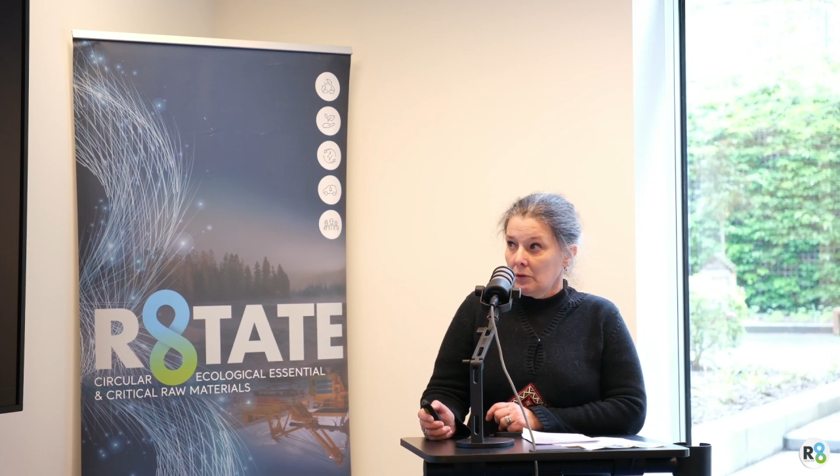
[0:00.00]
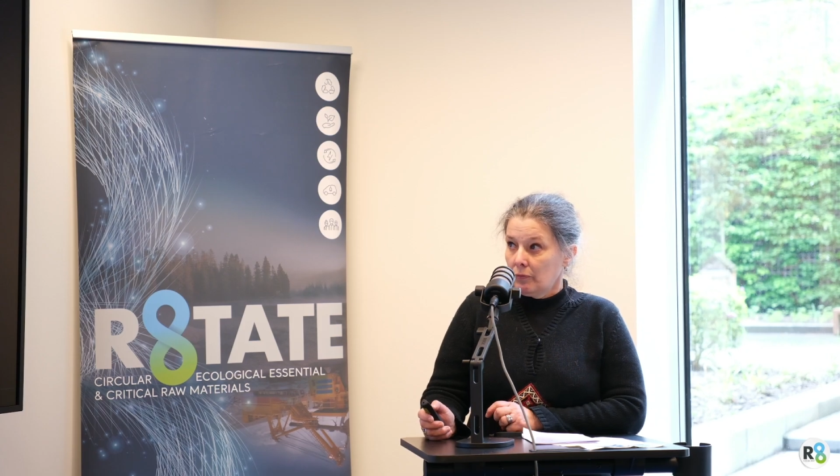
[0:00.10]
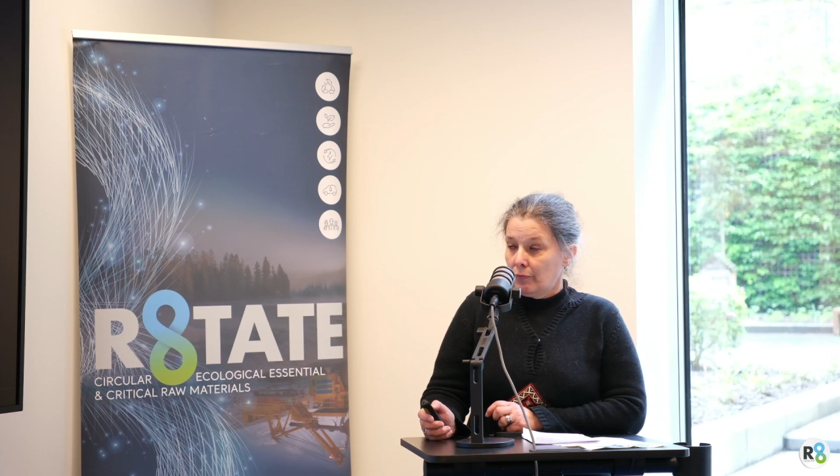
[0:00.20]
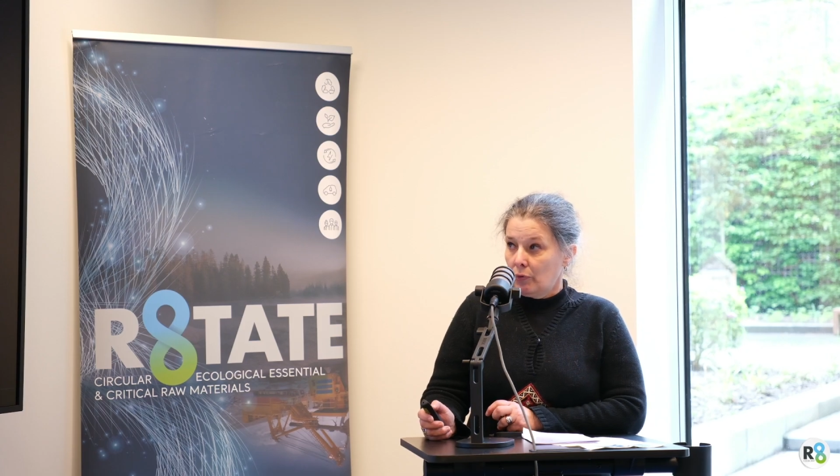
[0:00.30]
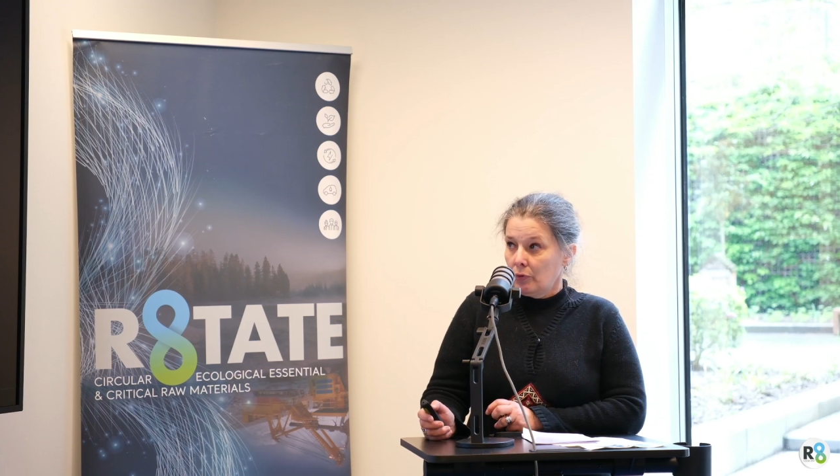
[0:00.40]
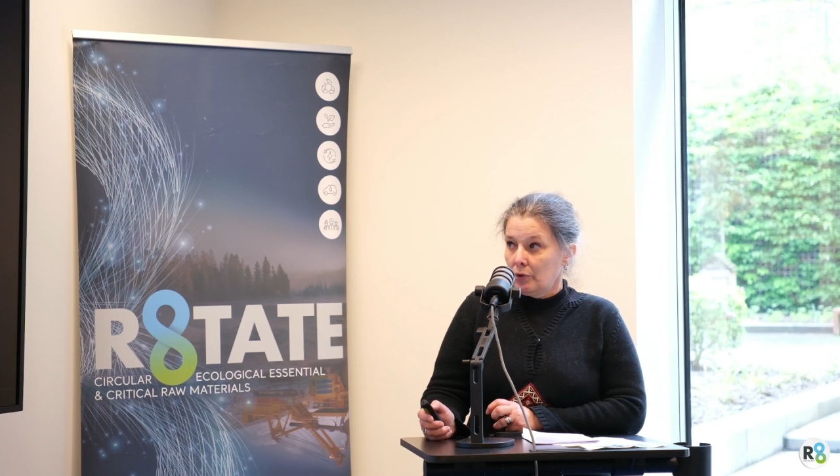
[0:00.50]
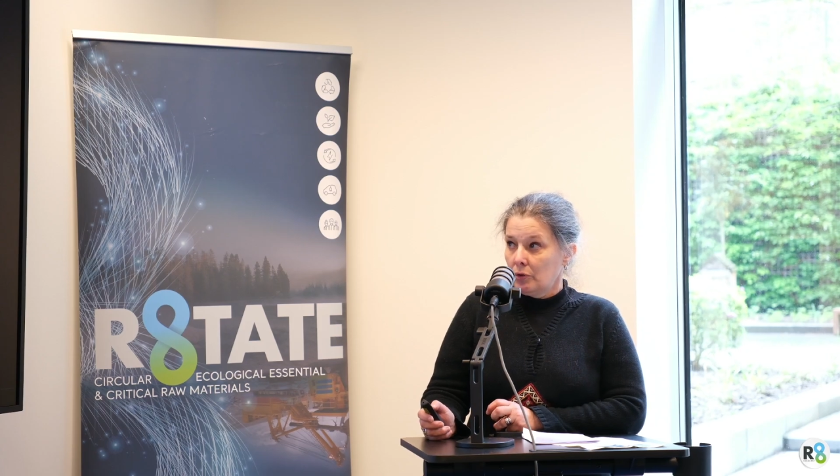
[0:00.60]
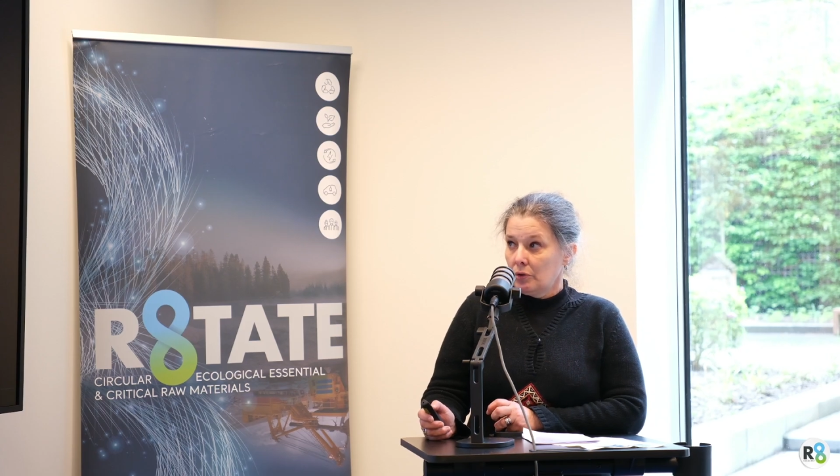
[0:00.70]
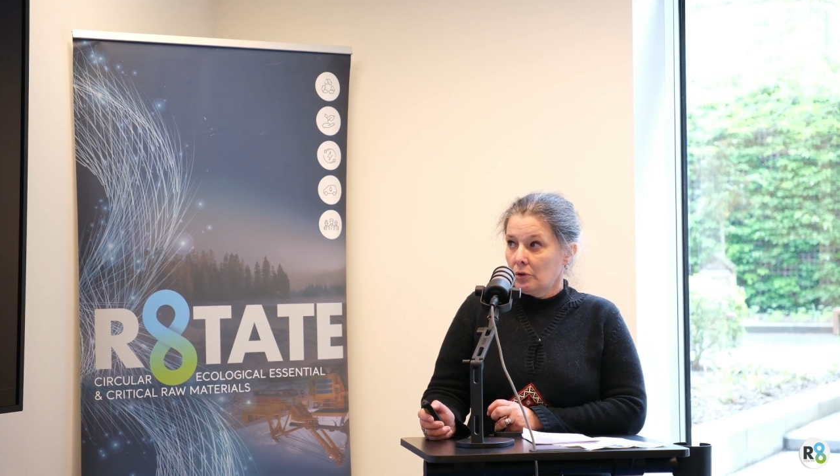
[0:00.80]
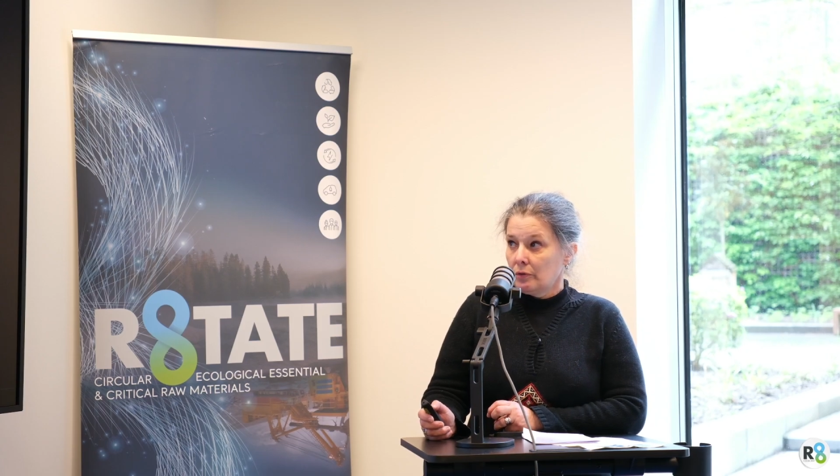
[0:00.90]
4
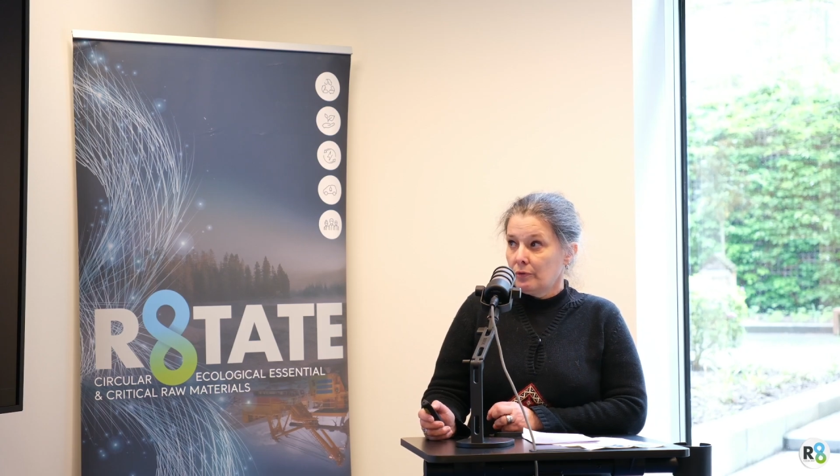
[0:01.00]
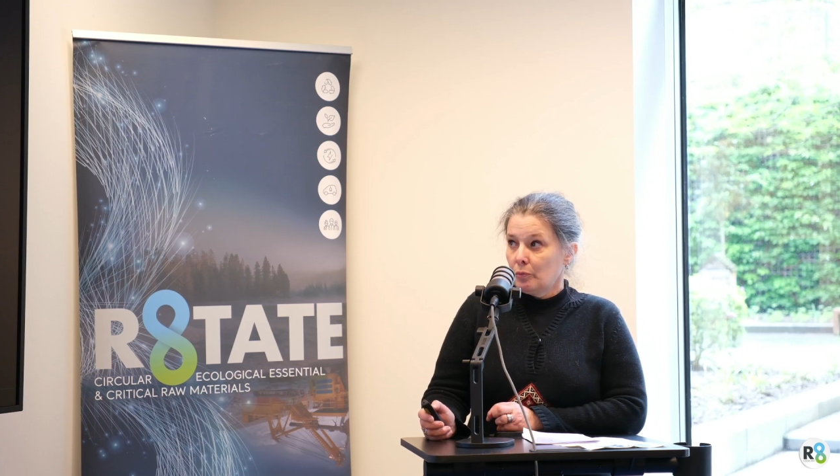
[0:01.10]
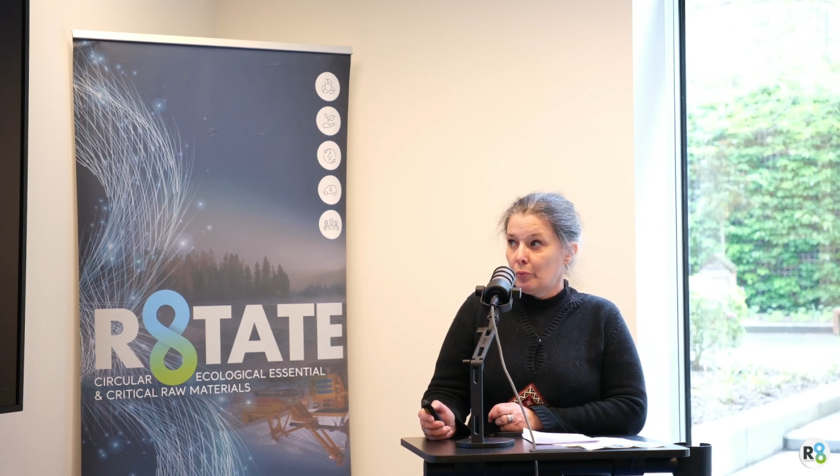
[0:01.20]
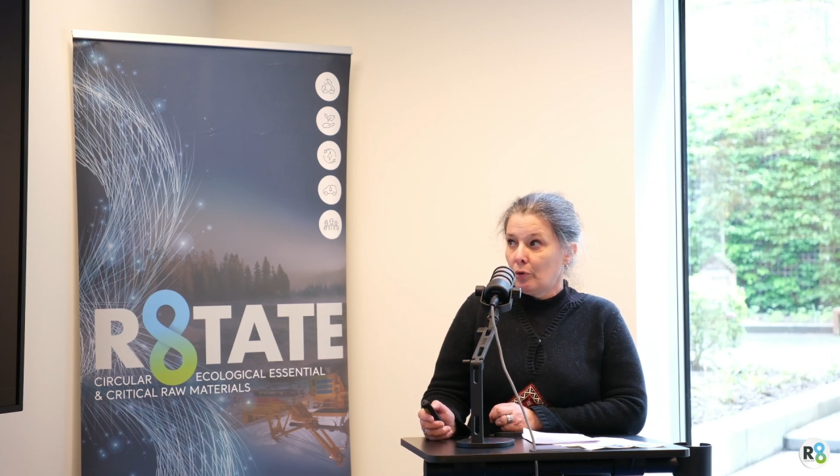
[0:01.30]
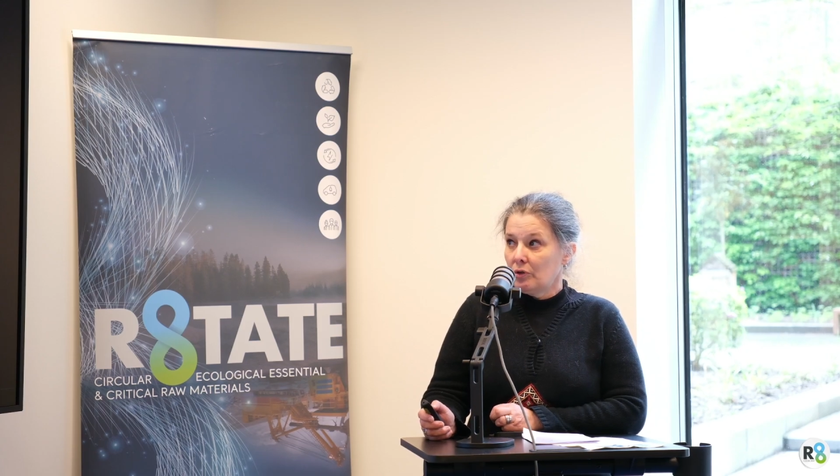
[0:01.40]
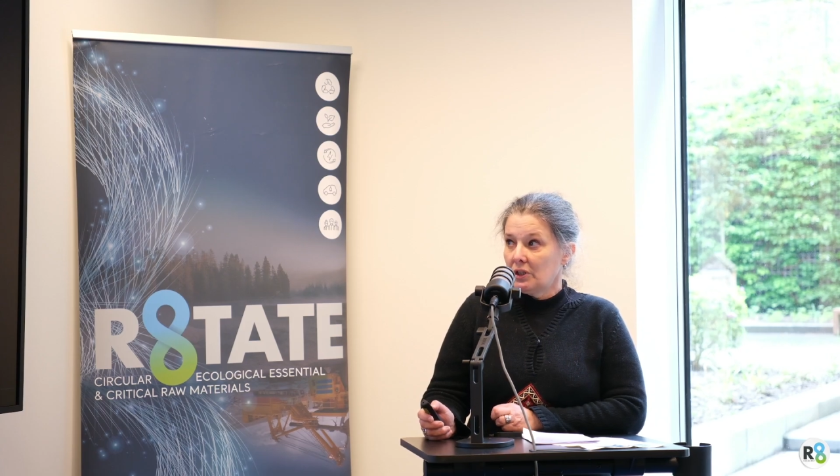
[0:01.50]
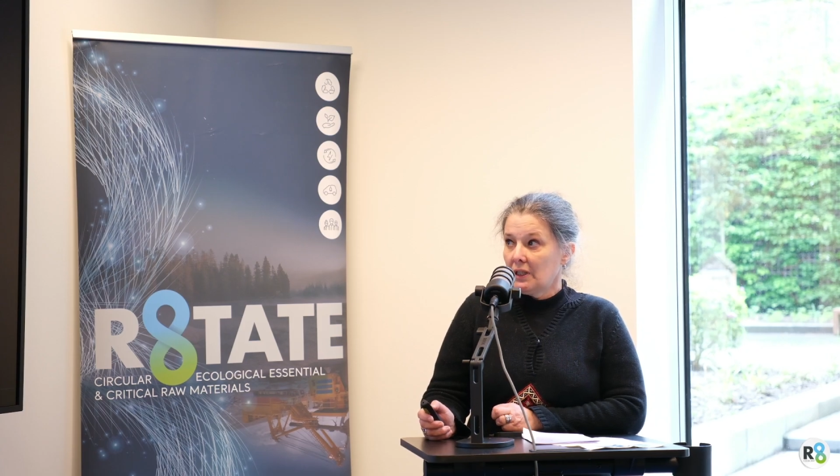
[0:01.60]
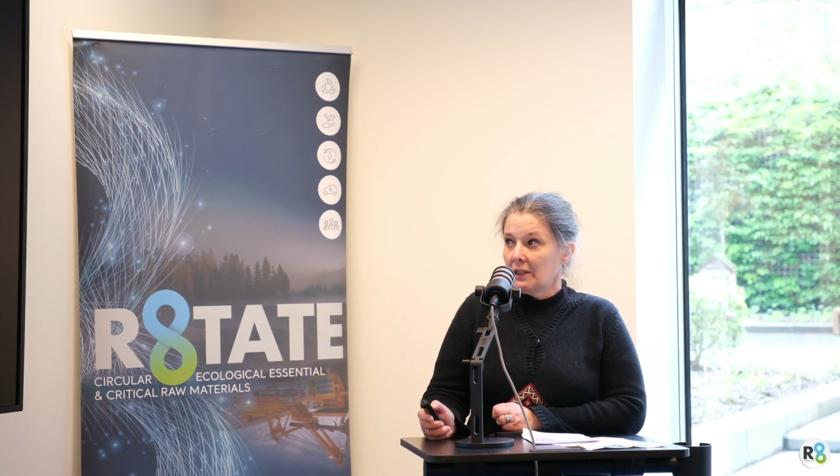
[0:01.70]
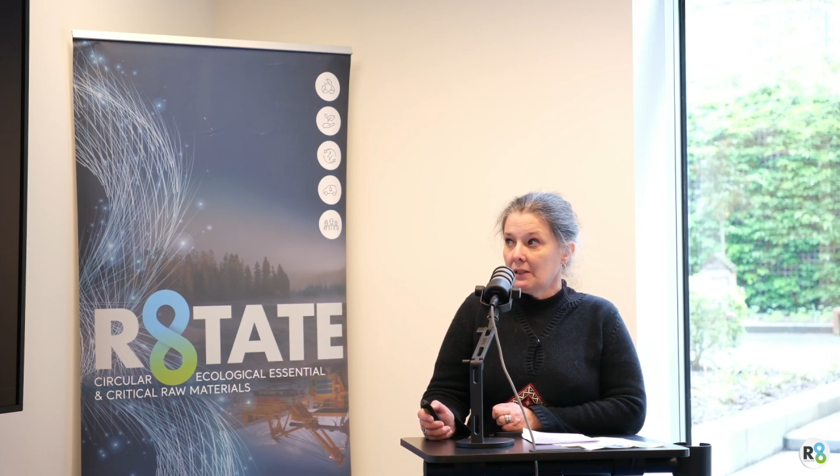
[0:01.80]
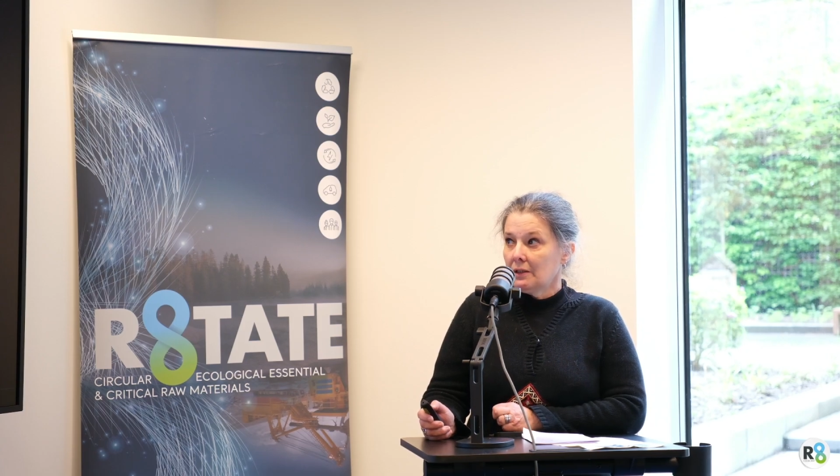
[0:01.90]
years of the
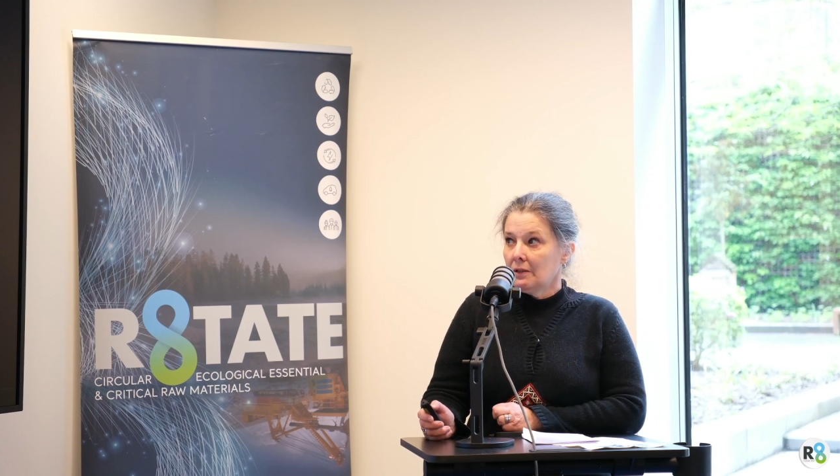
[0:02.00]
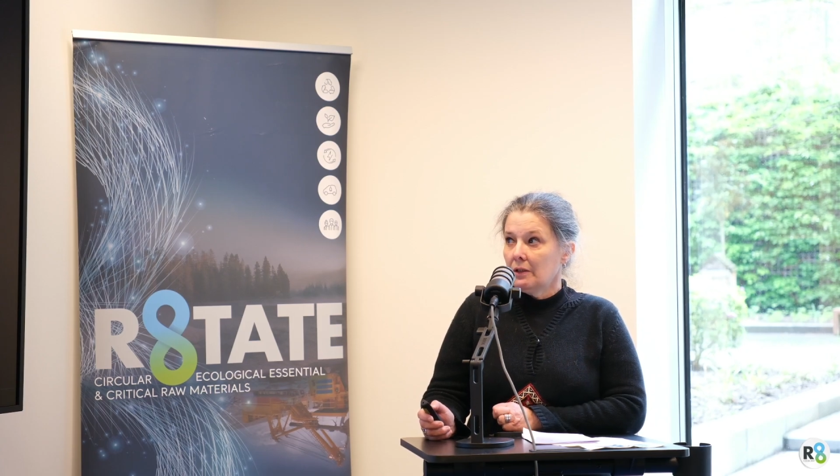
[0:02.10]
project,